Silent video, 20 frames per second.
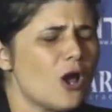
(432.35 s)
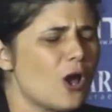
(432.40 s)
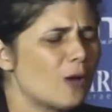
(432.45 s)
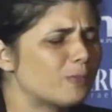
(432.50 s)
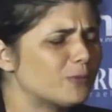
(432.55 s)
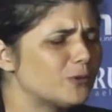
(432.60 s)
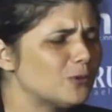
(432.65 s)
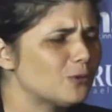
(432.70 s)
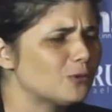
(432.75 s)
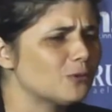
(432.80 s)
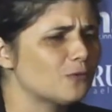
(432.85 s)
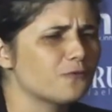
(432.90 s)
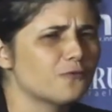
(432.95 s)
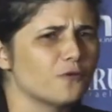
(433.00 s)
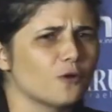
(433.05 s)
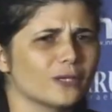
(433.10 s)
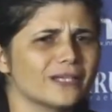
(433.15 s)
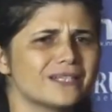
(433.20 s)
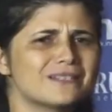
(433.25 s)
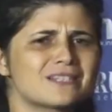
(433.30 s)
a
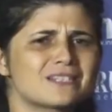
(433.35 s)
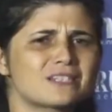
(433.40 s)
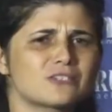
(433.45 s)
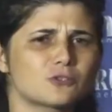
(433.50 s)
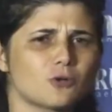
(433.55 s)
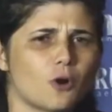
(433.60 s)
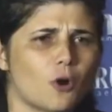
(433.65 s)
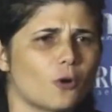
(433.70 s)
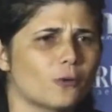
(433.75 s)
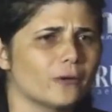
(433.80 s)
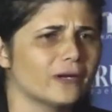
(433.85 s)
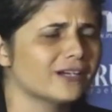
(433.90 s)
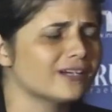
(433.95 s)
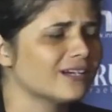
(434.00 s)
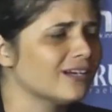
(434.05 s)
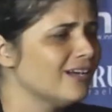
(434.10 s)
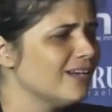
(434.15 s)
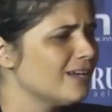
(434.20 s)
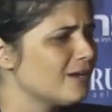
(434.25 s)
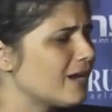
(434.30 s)
beautiful
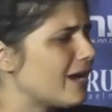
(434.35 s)
historic